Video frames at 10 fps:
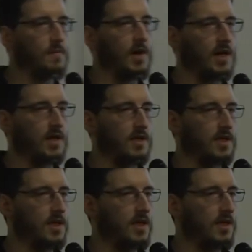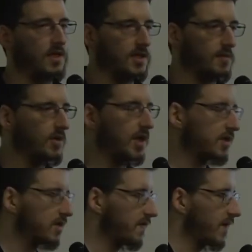but in the
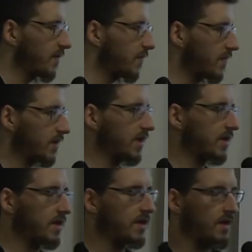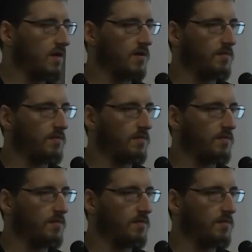simulation we are walking on